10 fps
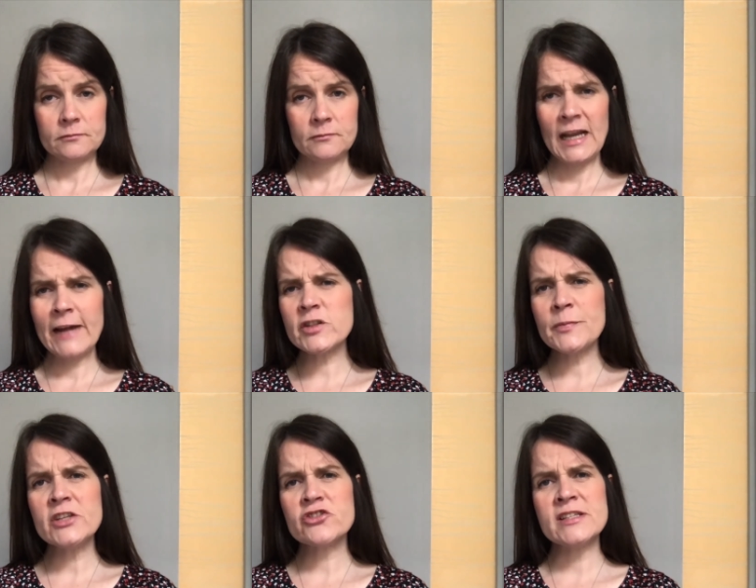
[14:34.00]
After
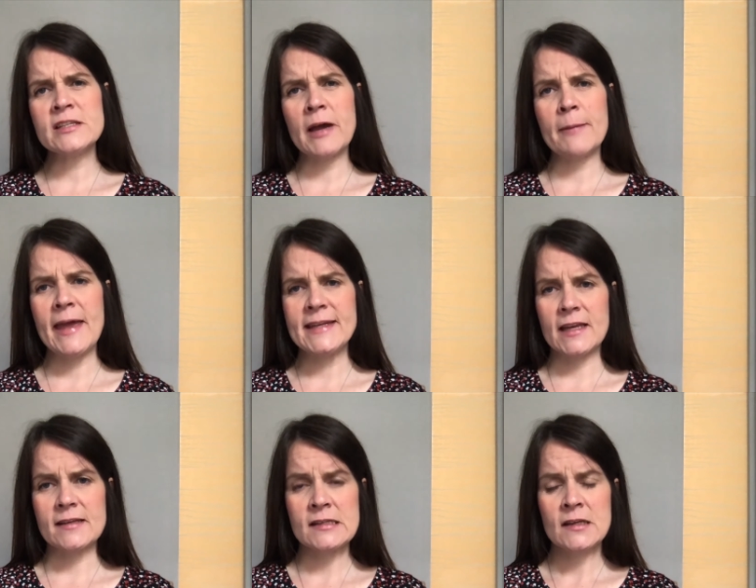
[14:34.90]
being treated by
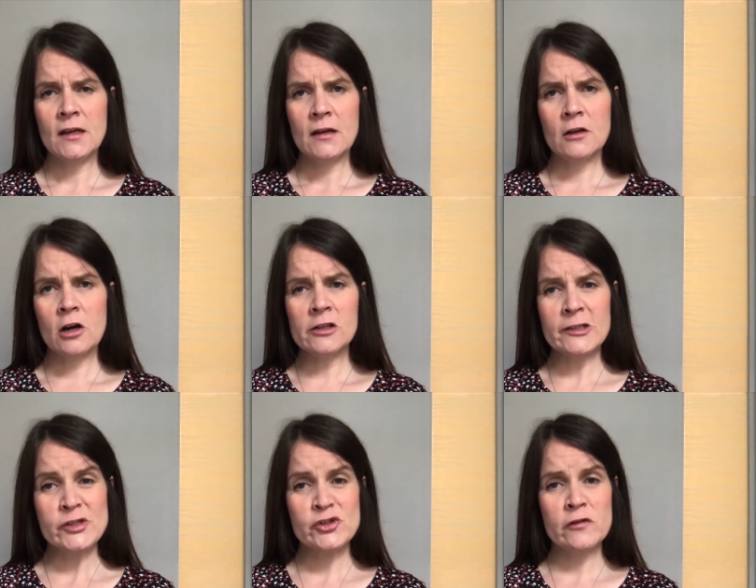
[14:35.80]
medics,
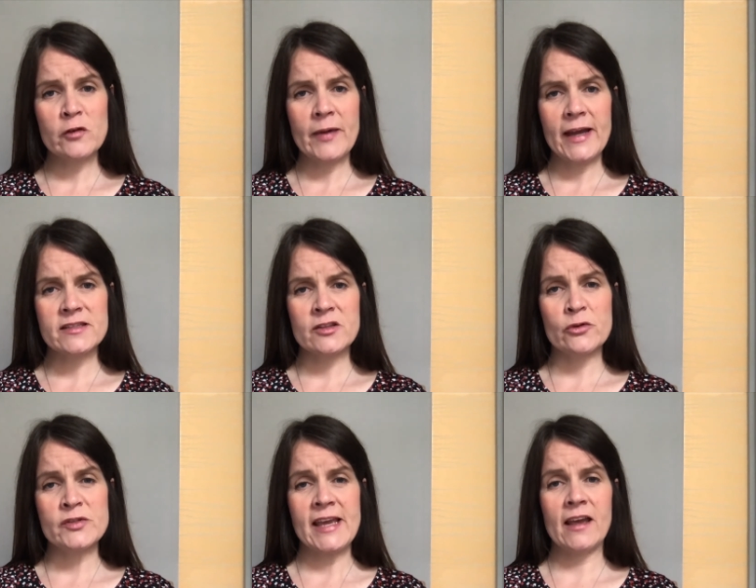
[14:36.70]
Carlos drove him back to the
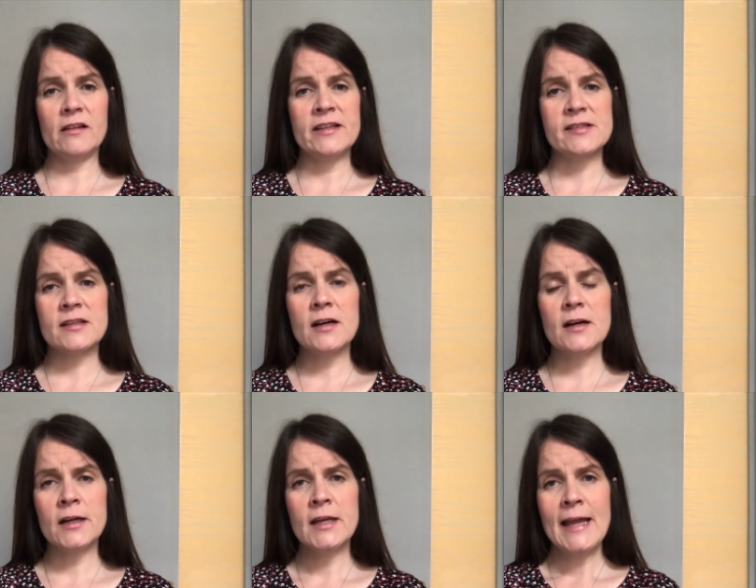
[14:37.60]
hotel in his
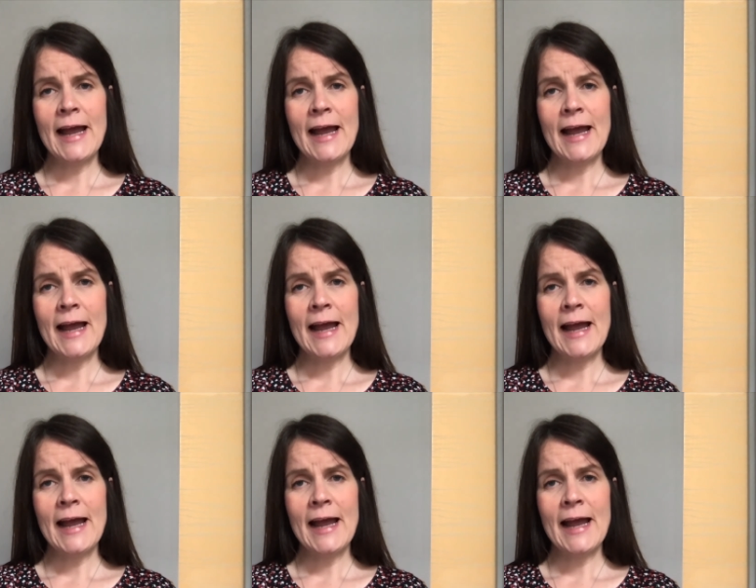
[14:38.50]
car